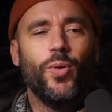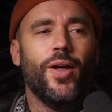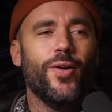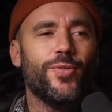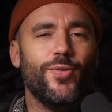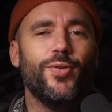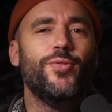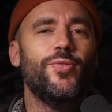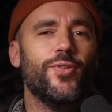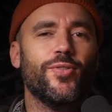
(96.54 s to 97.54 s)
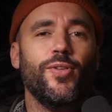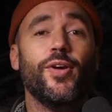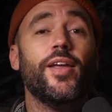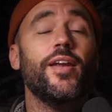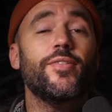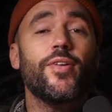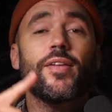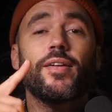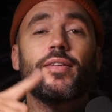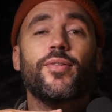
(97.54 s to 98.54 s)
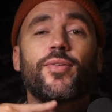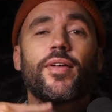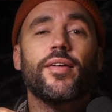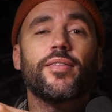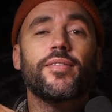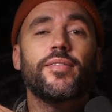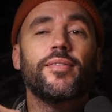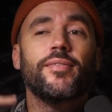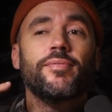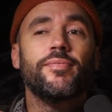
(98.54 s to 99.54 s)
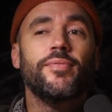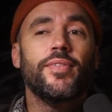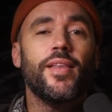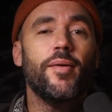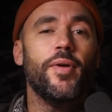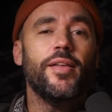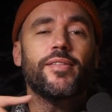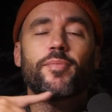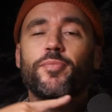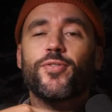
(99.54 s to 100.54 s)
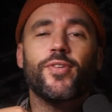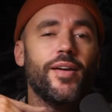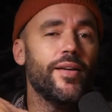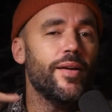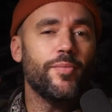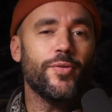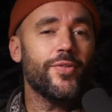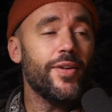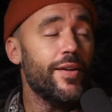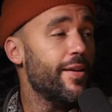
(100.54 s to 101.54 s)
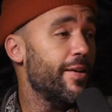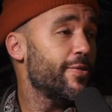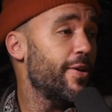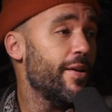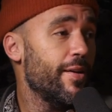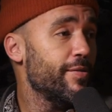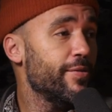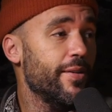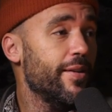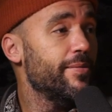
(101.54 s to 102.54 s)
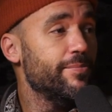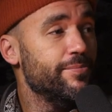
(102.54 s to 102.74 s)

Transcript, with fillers: We'll also just look at each other and do this. That means I'm just gonna cut your head off. Yeah.